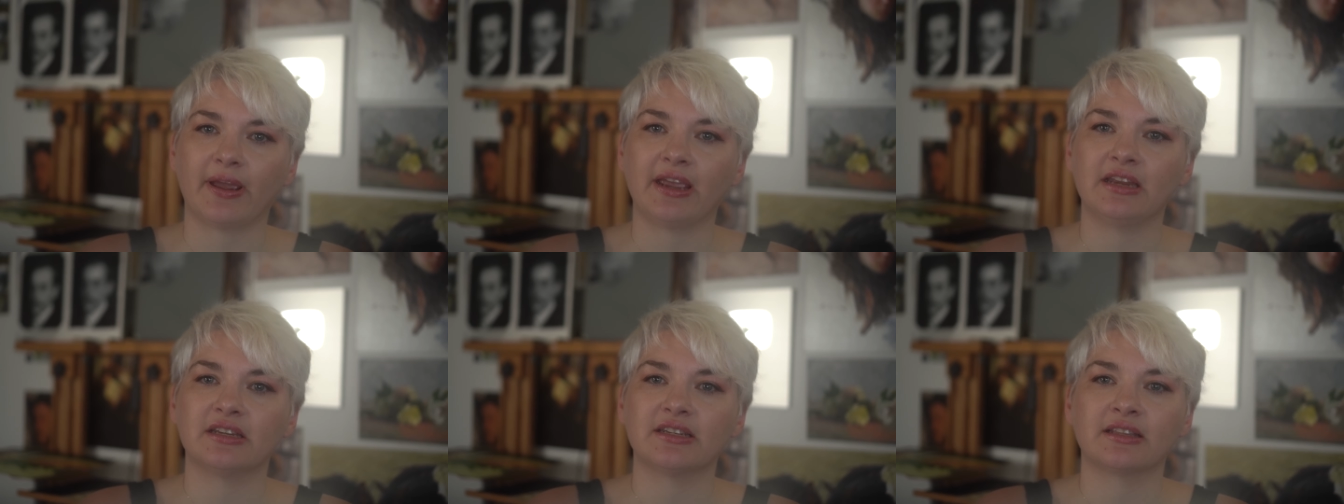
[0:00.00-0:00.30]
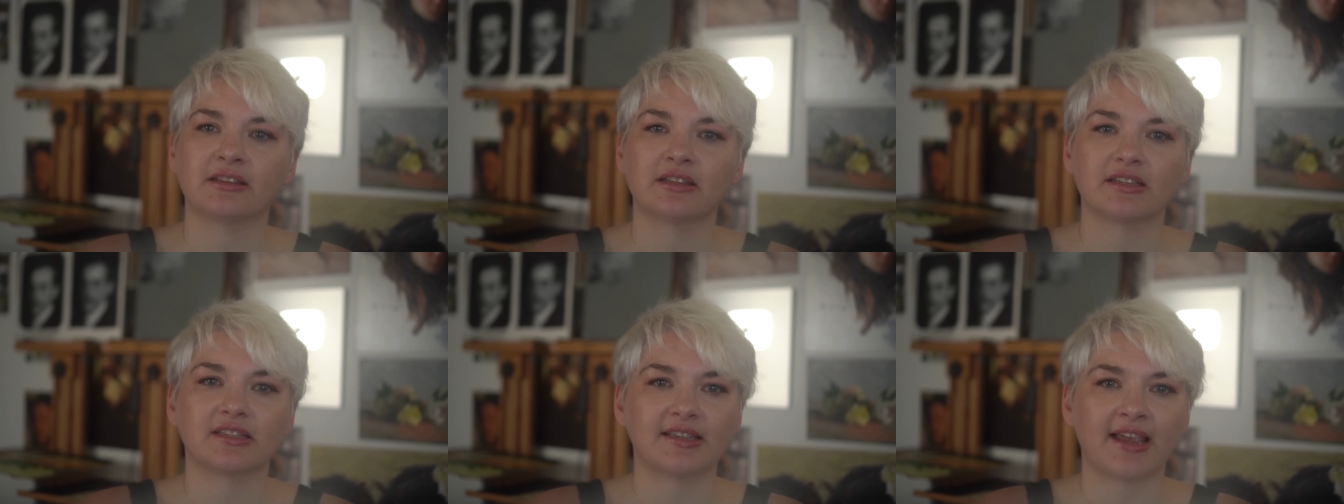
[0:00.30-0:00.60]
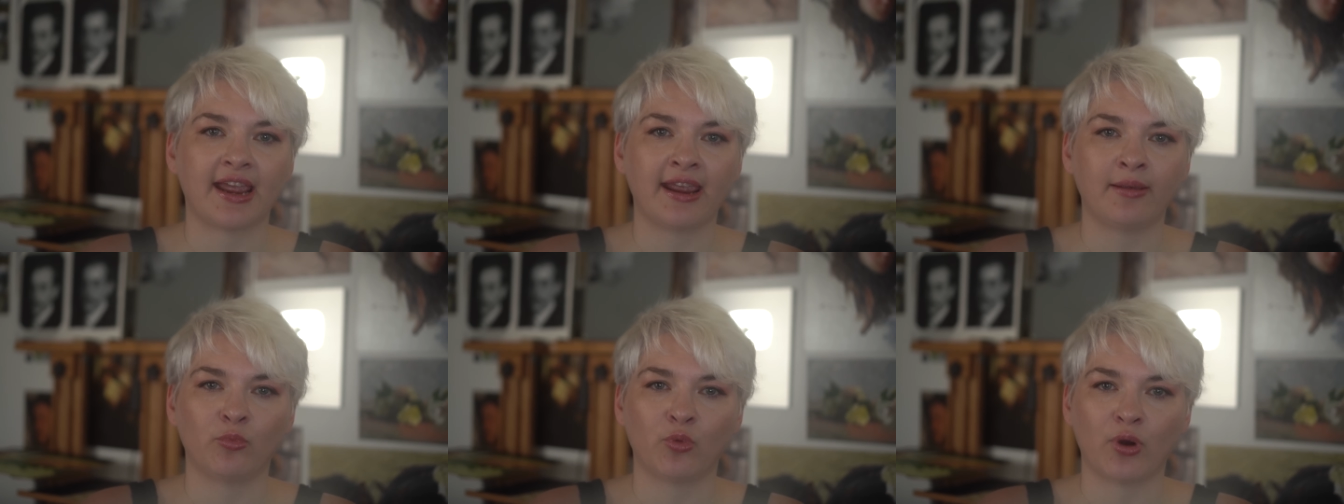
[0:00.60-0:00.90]
painting the
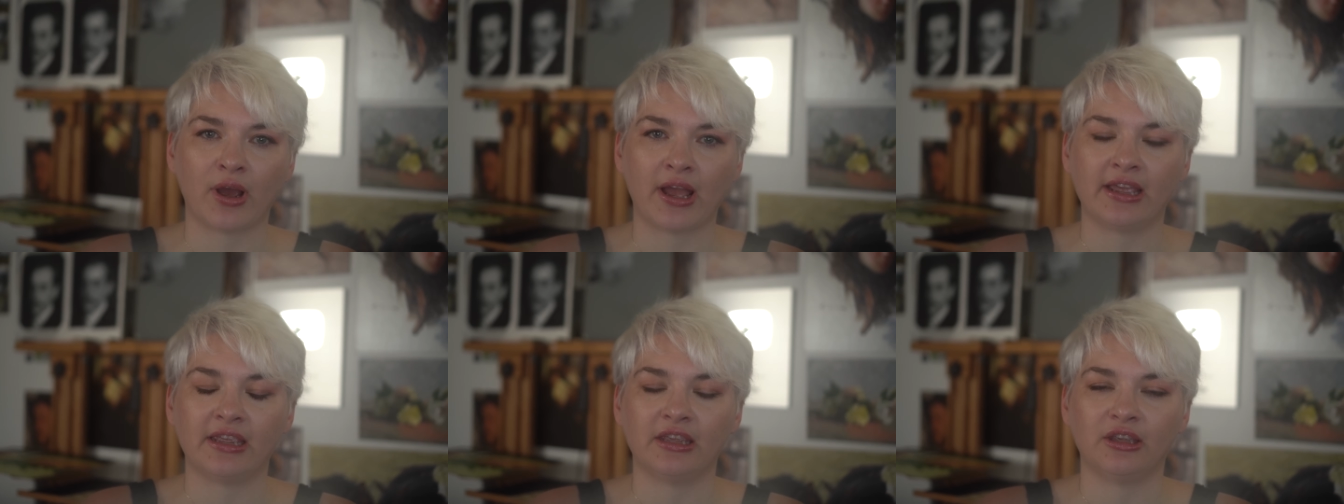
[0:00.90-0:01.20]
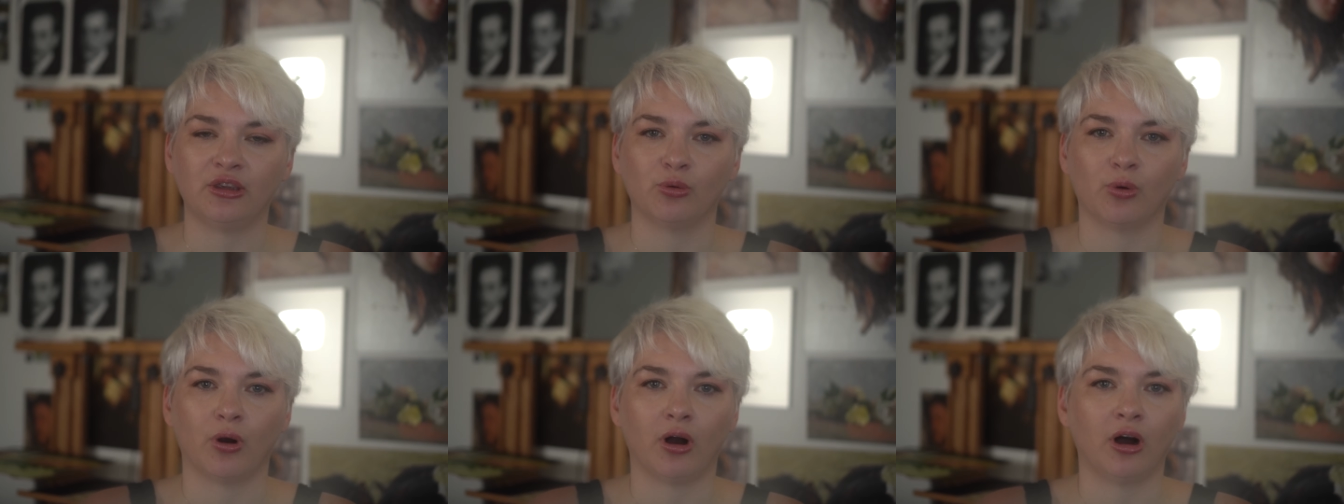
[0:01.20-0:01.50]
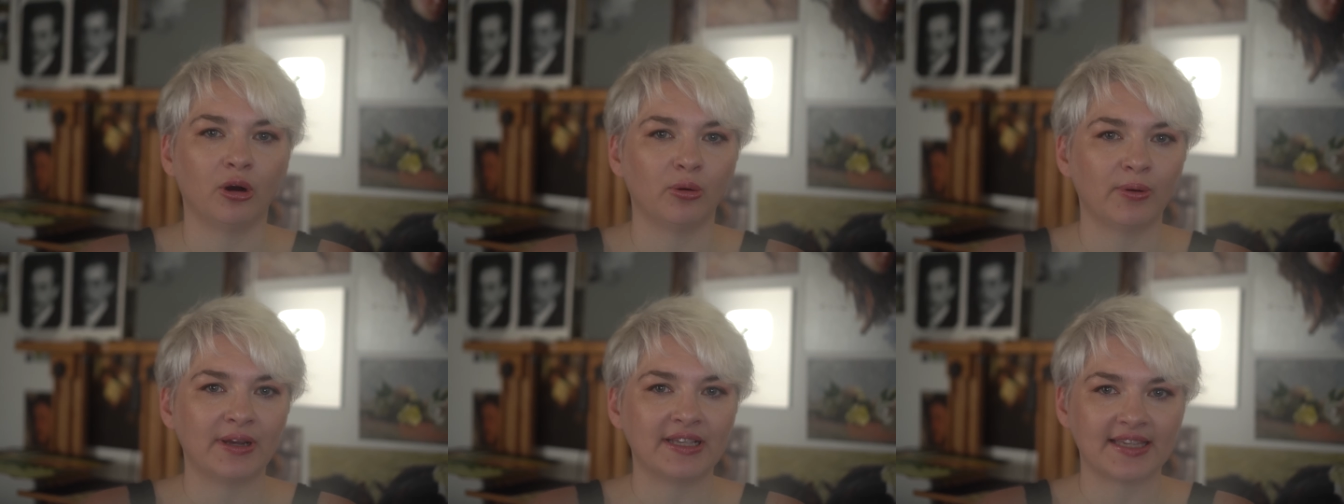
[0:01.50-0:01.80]
same way you
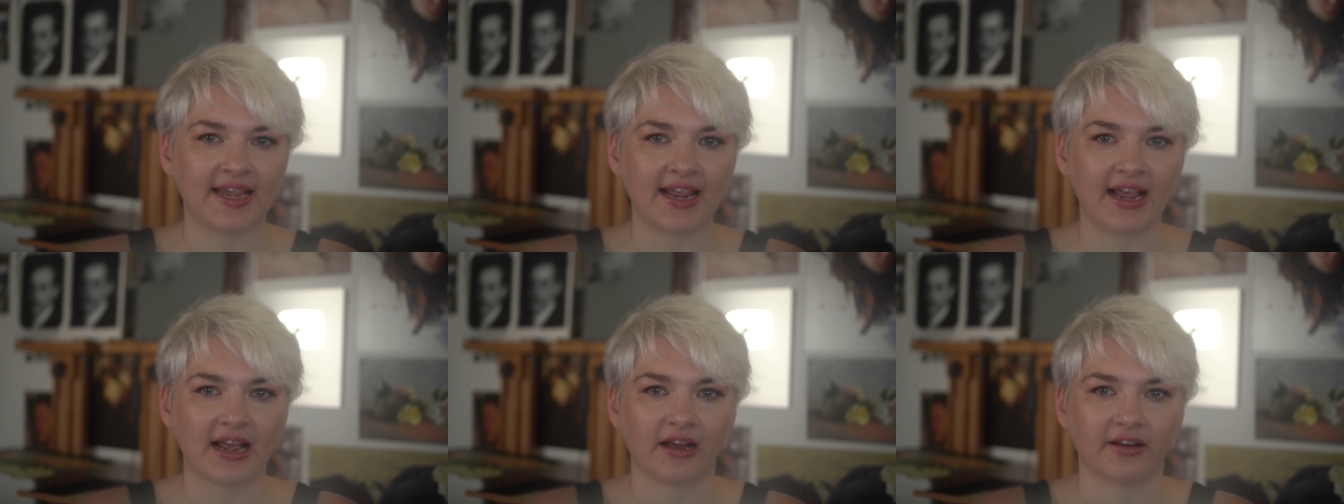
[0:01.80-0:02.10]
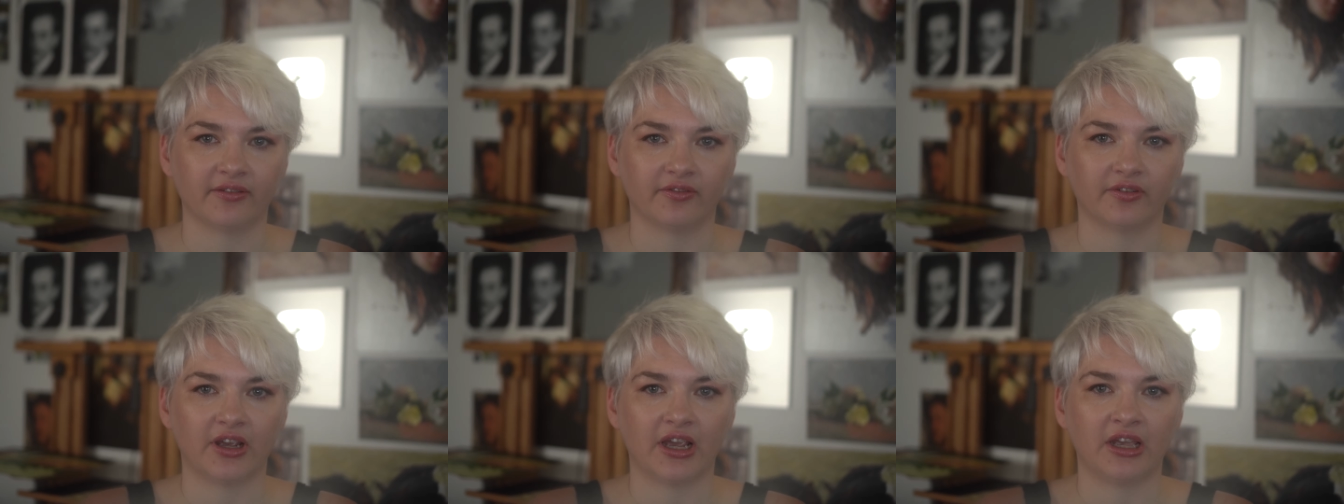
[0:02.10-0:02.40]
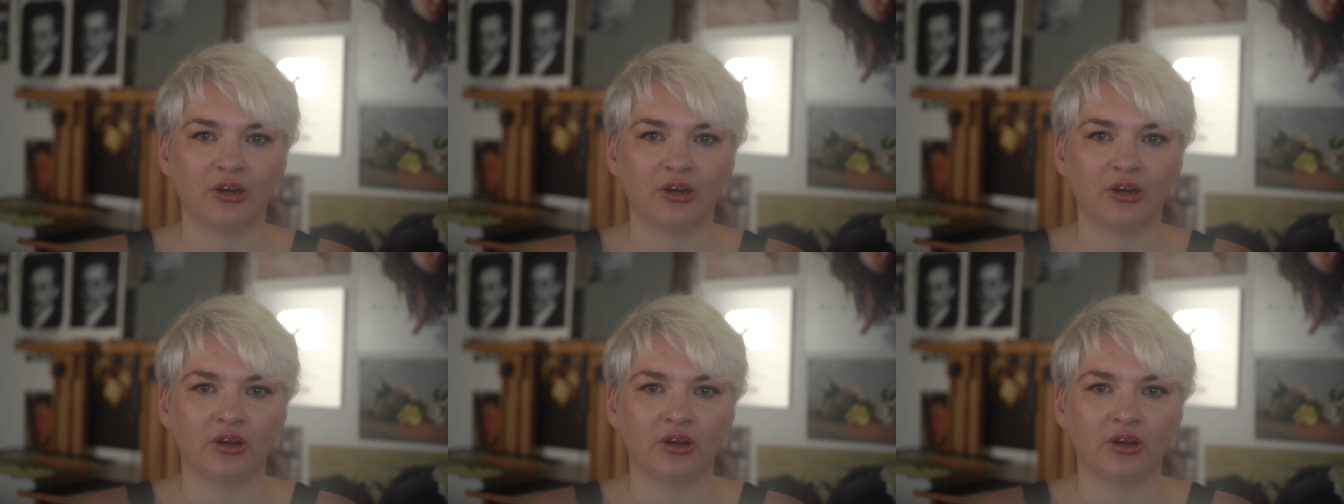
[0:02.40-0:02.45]
always have